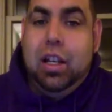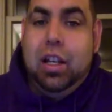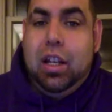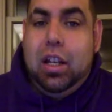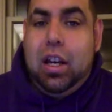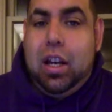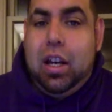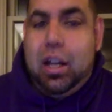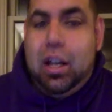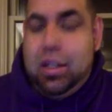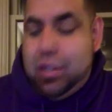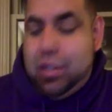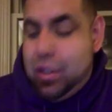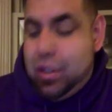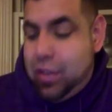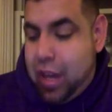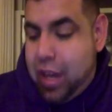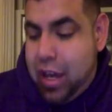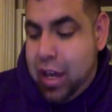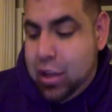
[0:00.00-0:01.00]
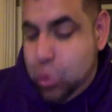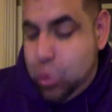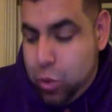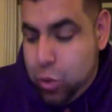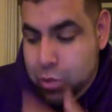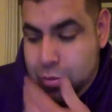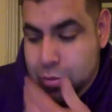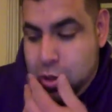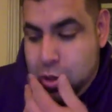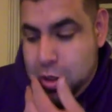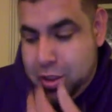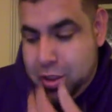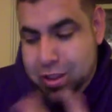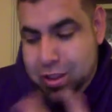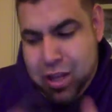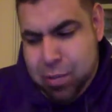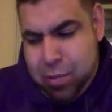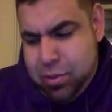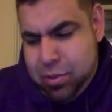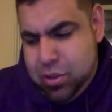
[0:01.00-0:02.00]
It's on the Android market.
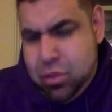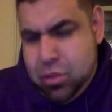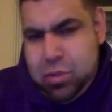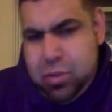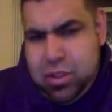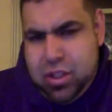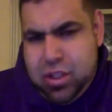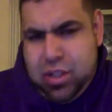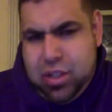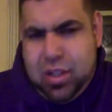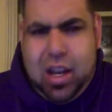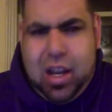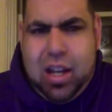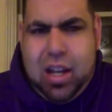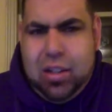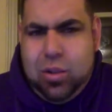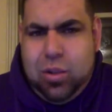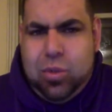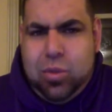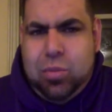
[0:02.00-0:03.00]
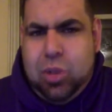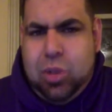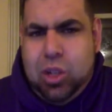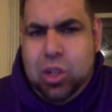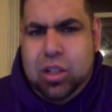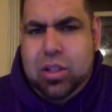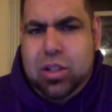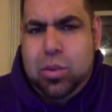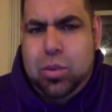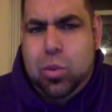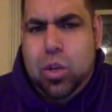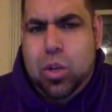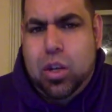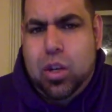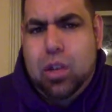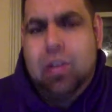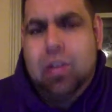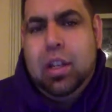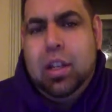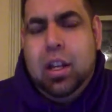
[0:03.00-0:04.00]
I'm assuming it's on the iTunes market as
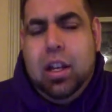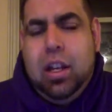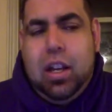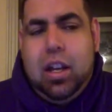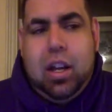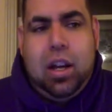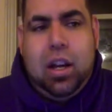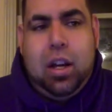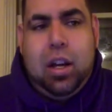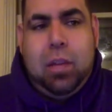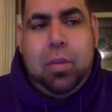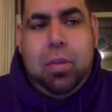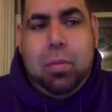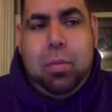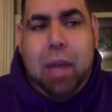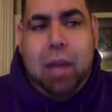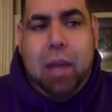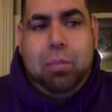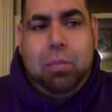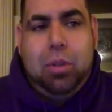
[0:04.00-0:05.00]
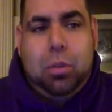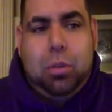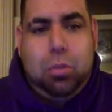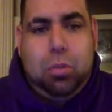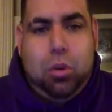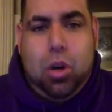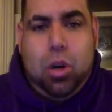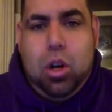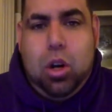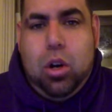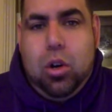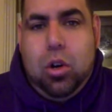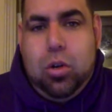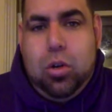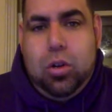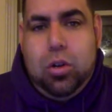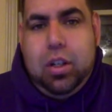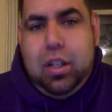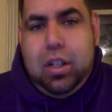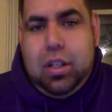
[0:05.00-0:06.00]
well. The MacBook Pro
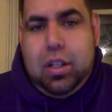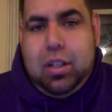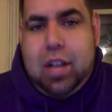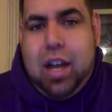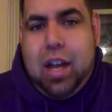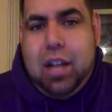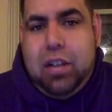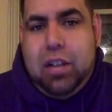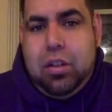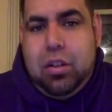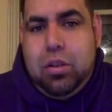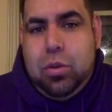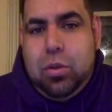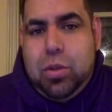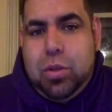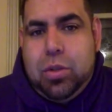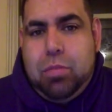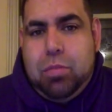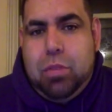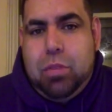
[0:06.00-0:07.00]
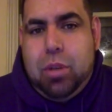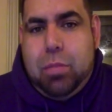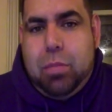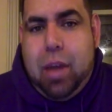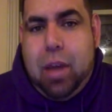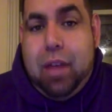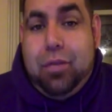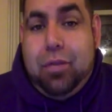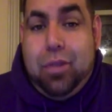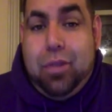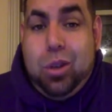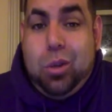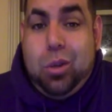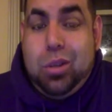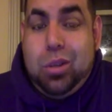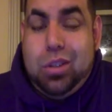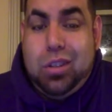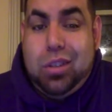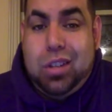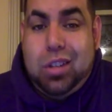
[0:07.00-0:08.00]
is iTunes, but my phone
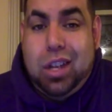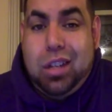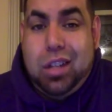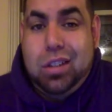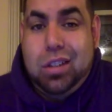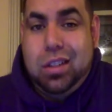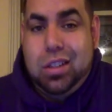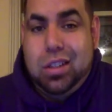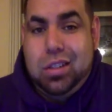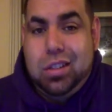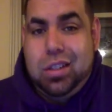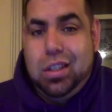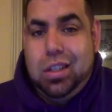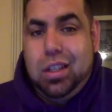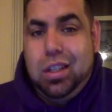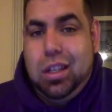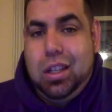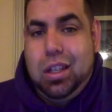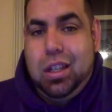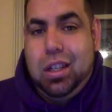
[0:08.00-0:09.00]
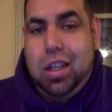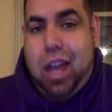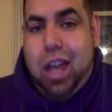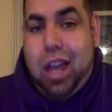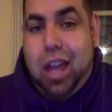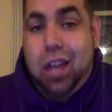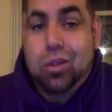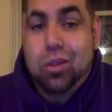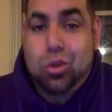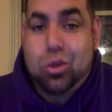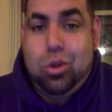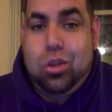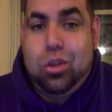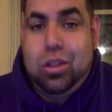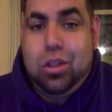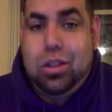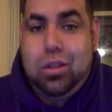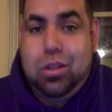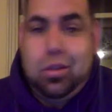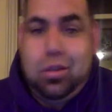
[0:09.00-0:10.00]
is an HTC
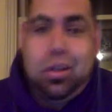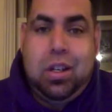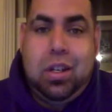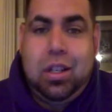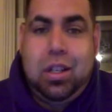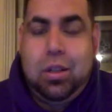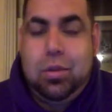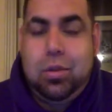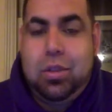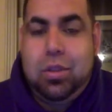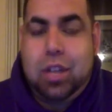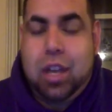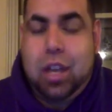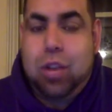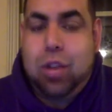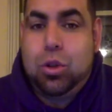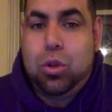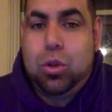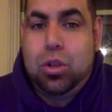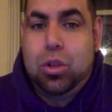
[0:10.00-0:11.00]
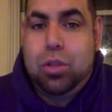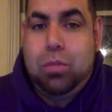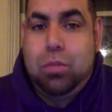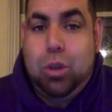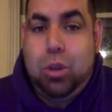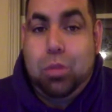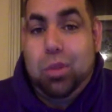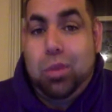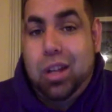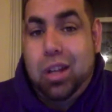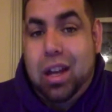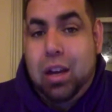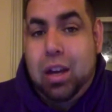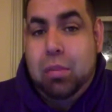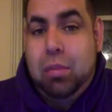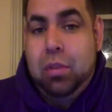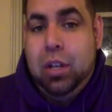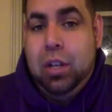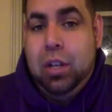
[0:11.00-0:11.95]
Android, so I use the Android mobile app.